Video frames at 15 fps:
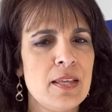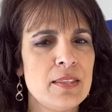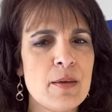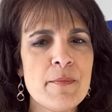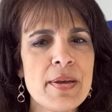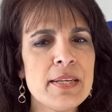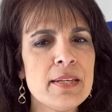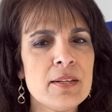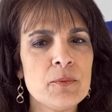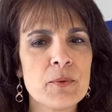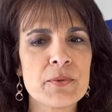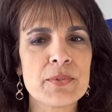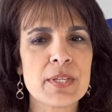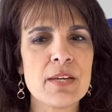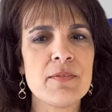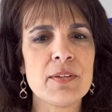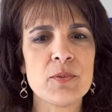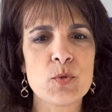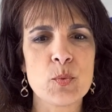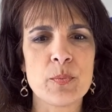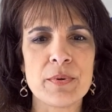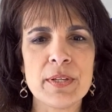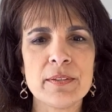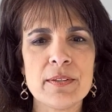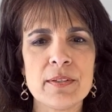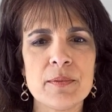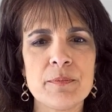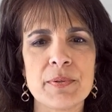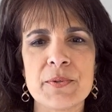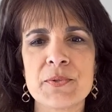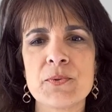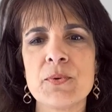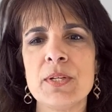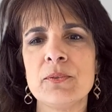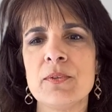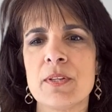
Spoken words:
The mandate was given to Britain pursuant to